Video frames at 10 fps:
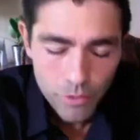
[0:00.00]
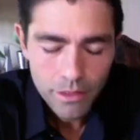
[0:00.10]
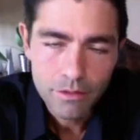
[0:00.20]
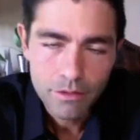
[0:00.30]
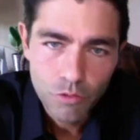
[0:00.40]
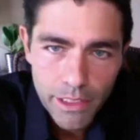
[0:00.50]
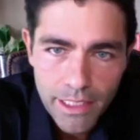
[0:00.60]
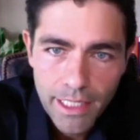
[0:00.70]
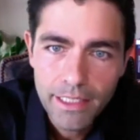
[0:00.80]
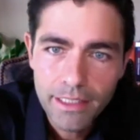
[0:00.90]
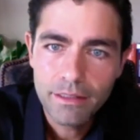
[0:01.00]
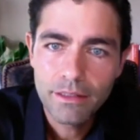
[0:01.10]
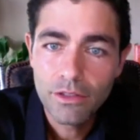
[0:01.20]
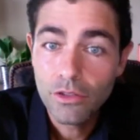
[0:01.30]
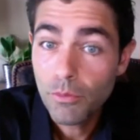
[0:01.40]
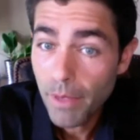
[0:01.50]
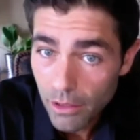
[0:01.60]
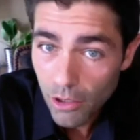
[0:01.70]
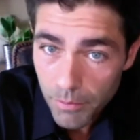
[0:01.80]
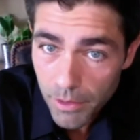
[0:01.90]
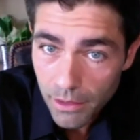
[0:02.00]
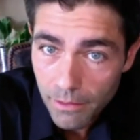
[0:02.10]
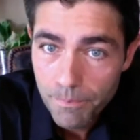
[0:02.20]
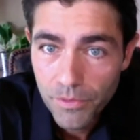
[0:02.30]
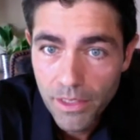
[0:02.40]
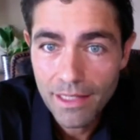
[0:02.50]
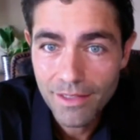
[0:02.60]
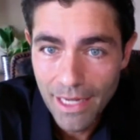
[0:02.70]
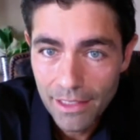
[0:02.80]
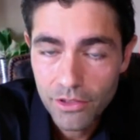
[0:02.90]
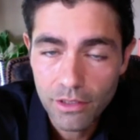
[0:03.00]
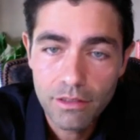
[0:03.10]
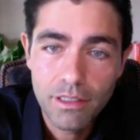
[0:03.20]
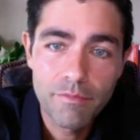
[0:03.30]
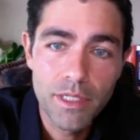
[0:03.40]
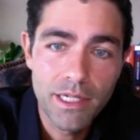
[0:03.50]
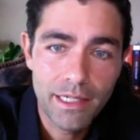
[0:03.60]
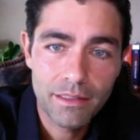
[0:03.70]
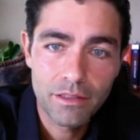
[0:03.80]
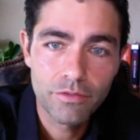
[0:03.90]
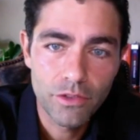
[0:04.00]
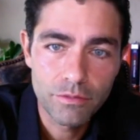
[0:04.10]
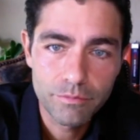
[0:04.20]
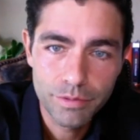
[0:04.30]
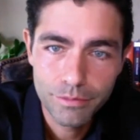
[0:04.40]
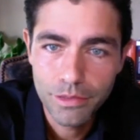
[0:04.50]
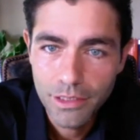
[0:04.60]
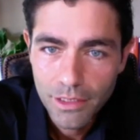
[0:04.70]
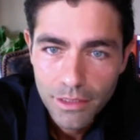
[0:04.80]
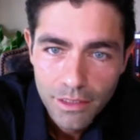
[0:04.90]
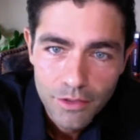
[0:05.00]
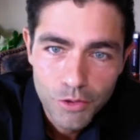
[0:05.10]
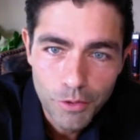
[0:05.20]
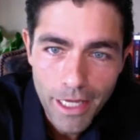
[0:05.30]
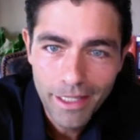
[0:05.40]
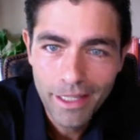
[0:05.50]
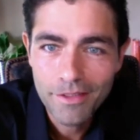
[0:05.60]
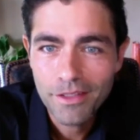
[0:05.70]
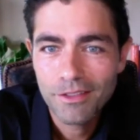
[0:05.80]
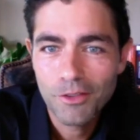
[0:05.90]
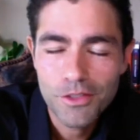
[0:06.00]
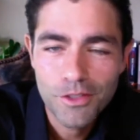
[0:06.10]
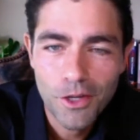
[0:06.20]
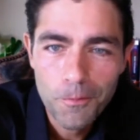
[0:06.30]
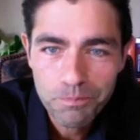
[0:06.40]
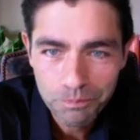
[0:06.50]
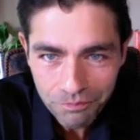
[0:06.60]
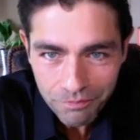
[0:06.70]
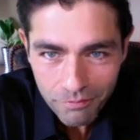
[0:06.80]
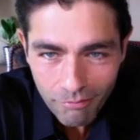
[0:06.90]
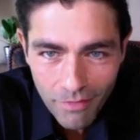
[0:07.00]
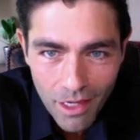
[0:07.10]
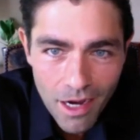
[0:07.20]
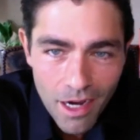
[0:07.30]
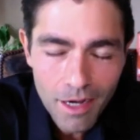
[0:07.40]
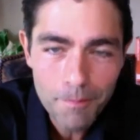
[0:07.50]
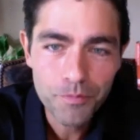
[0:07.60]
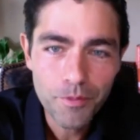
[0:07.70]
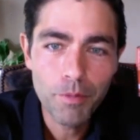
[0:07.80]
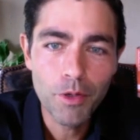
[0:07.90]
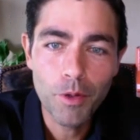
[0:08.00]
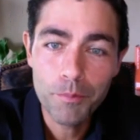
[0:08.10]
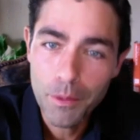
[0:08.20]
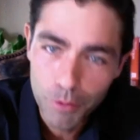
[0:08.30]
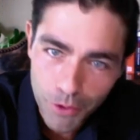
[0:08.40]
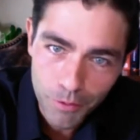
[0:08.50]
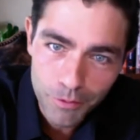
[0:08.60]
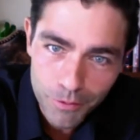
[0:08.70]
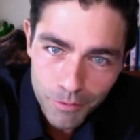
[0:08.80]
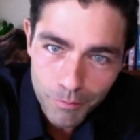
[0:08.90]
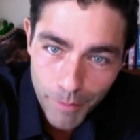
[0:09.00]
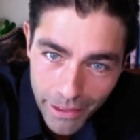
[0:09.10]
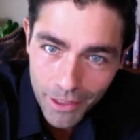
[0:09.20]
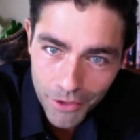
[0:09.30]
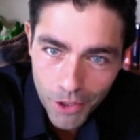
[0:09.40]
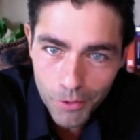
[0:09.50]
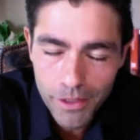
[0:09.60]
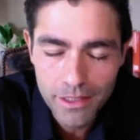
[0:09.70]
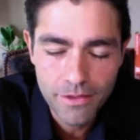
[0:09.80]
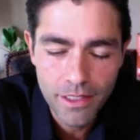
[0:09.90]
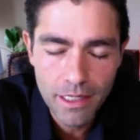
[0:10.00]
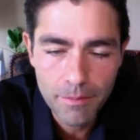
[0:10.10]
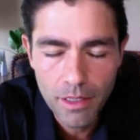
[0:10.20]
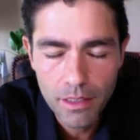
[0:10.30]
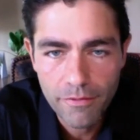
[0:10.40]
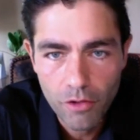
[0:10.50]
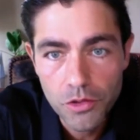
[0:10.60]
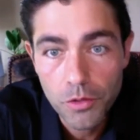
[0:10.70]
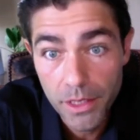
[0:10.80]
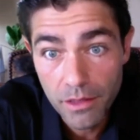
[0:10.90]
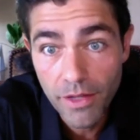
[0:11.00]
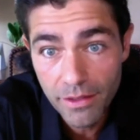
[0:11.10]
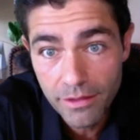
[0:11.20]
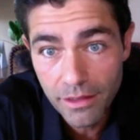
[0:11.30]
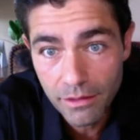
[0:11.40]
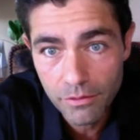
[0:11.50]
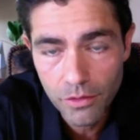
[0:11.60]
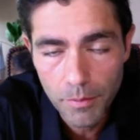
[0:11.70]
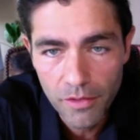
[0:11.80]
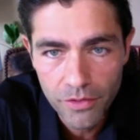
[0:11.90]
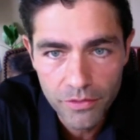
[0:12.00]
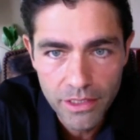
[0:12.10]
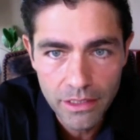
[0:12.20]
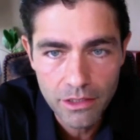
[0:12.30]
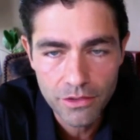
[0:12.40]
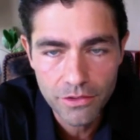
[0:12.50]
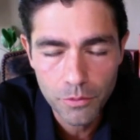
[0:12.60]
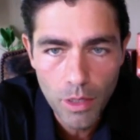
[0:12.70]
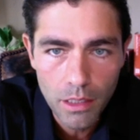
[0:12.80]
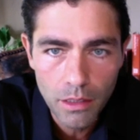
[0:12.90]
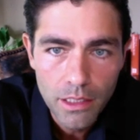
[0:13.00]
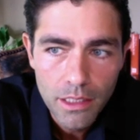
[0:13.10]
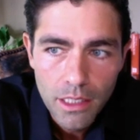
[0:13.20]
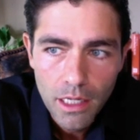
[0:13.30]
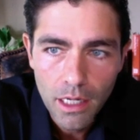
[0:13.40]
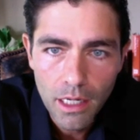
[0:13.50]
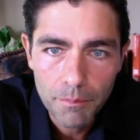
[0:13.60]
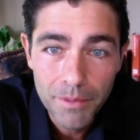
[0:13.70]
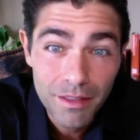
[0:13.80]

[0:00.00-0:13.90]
Grenier. Y- you may know me as an actor. I've been an actor for whew, two decades or so. Um, but what people don't may not know is that I'm, I've also been investing for about fifteen years as well, um,